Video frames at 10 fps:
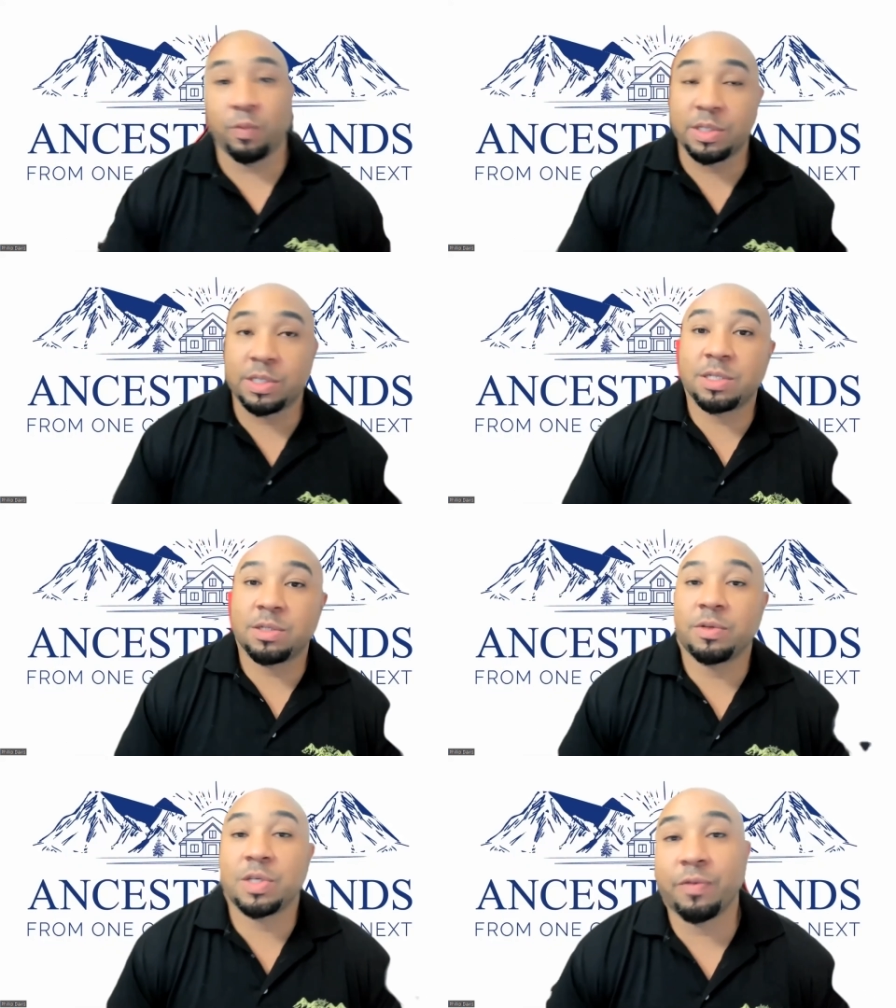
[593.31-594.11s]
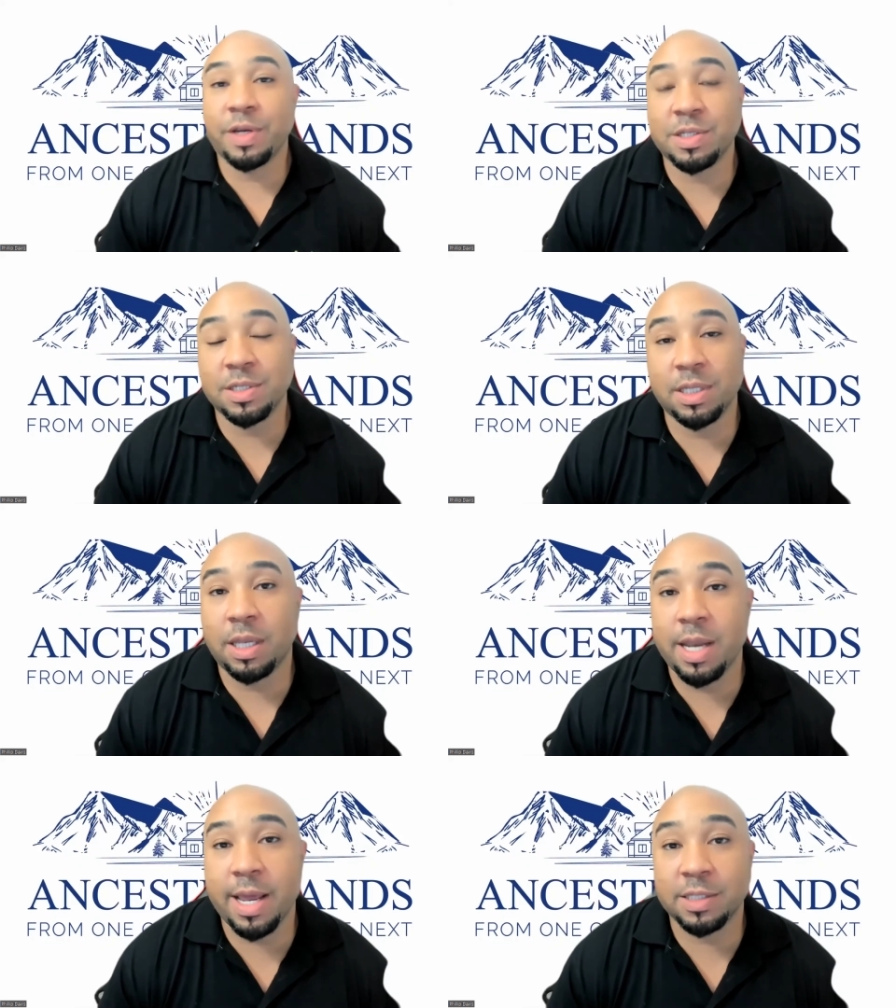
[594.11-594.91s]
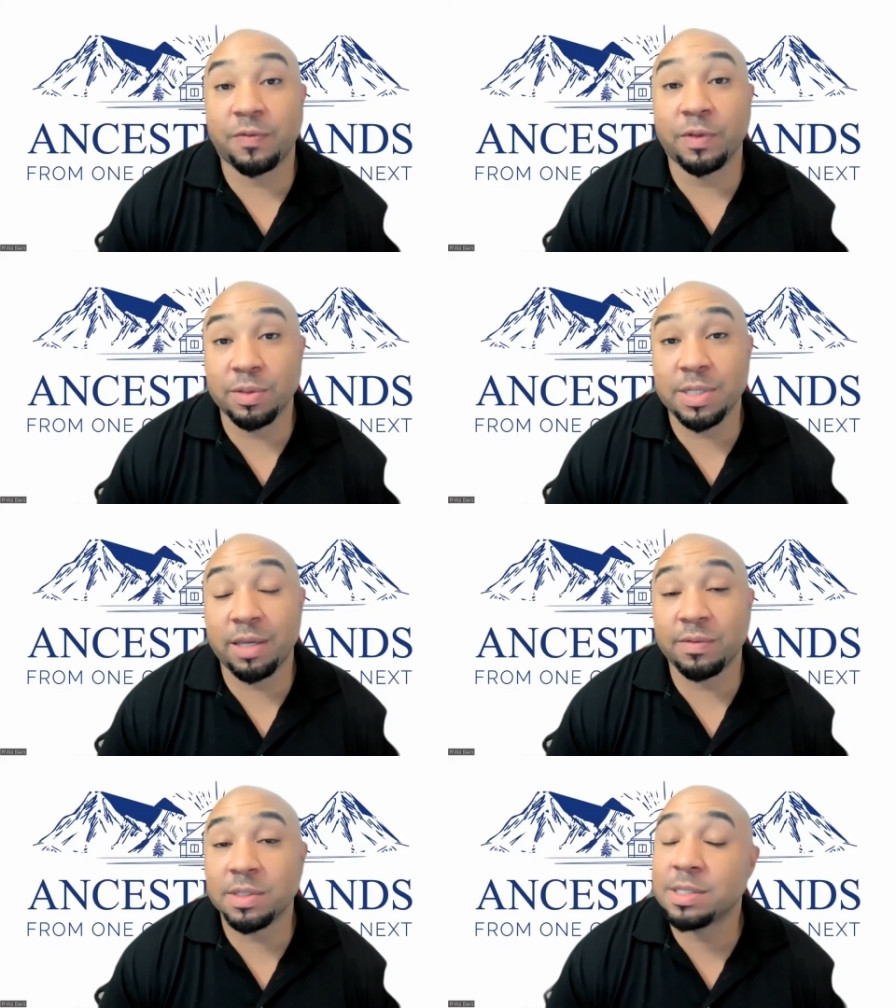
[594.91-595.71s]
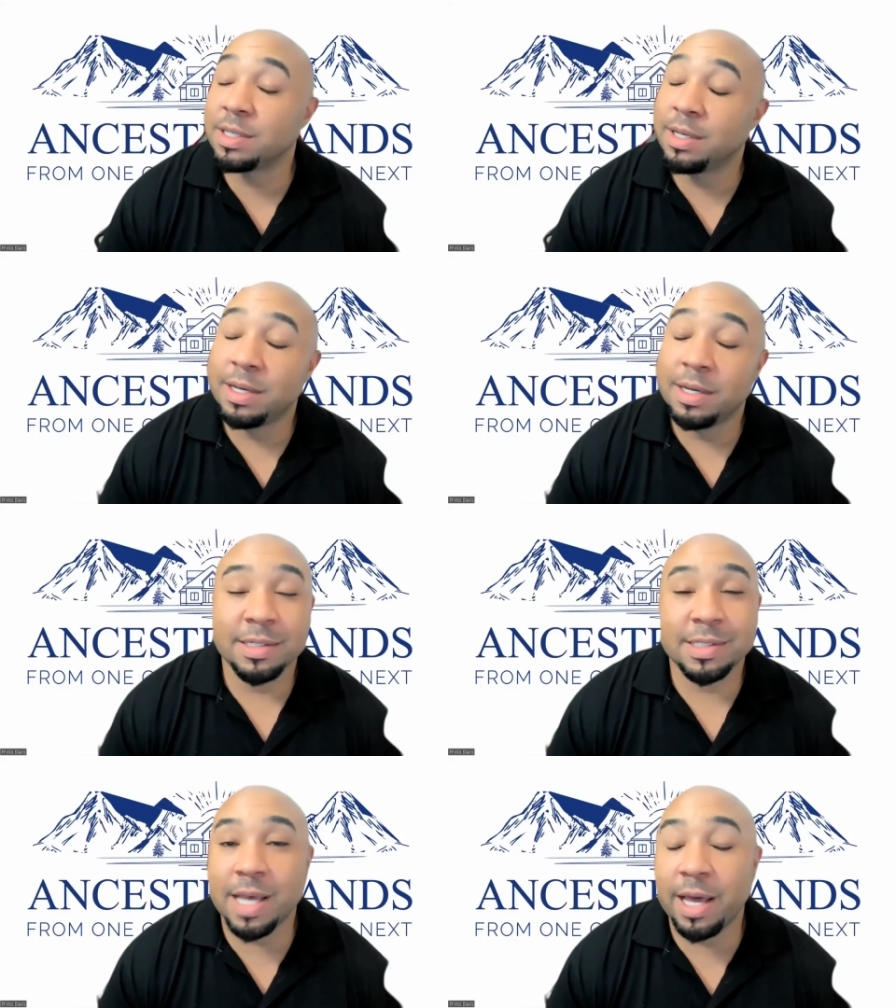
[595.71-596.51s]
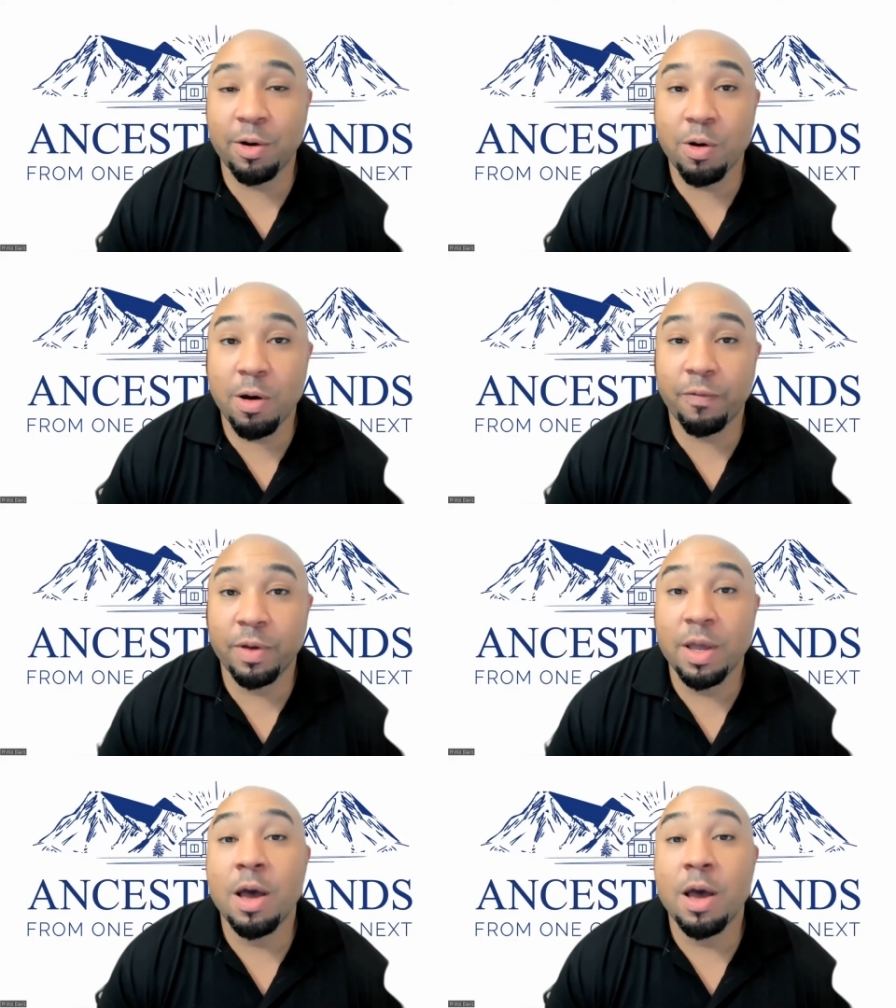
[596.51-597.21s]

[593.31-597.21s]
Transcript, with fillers: One generation to the next. Phil Davis signing off.